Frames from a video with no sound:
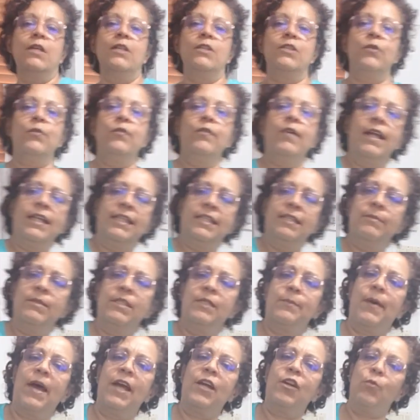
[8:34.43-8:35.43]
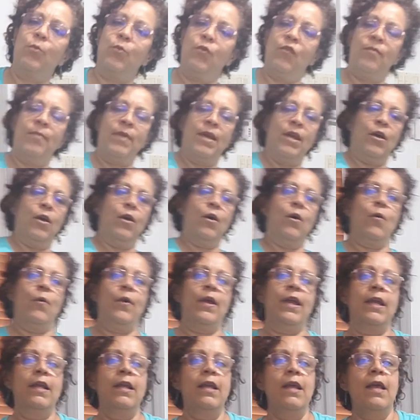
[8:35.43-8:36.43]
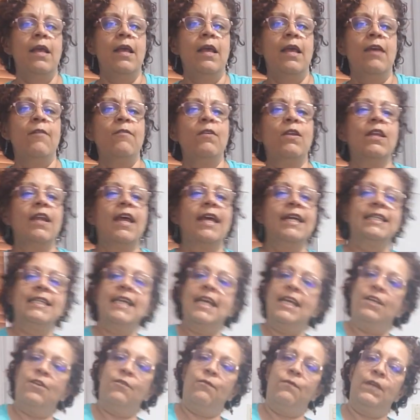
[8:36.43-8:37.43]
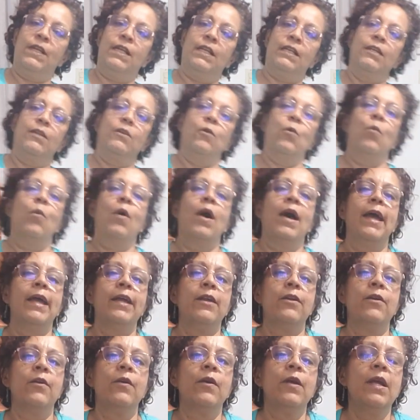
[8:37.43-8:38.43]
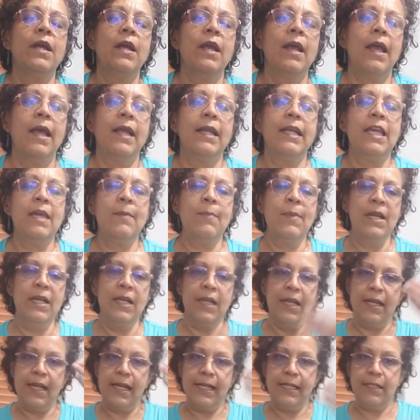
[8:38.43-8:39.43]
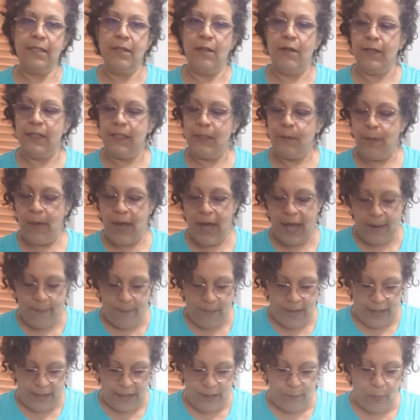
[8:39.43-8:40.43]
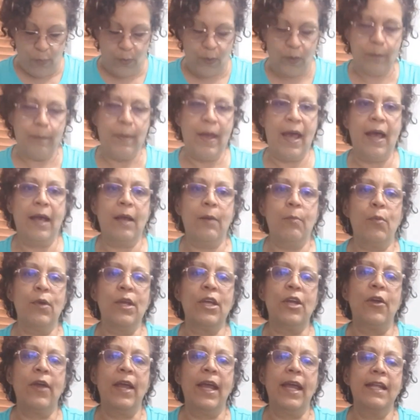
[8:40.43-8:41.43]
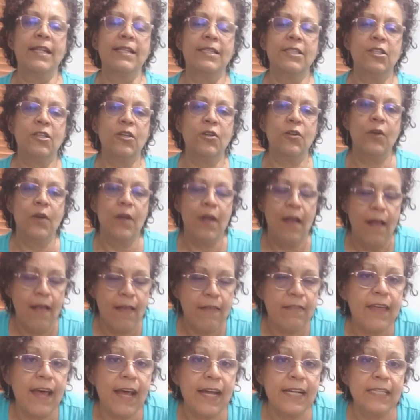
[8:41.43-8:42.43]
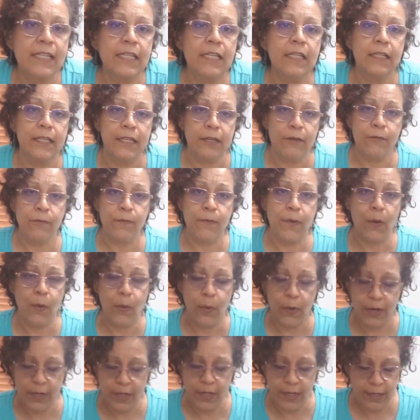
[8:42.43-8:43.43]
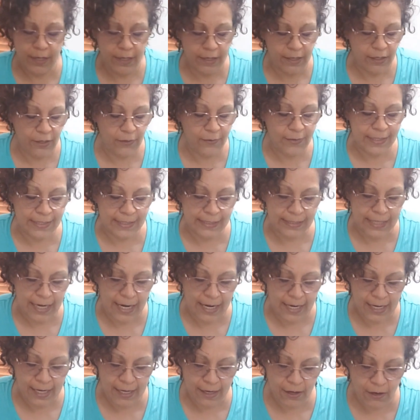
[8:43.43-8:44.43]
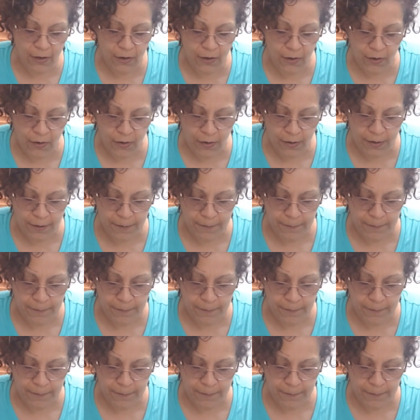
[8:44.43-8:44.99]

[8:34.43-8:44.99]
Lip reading: So we've got some spinal movement going. If you'd like, take your feet a little wider and keeping a nice long spine, belly pulled back, bring your hands to your thighs and lean forward. You can stay here.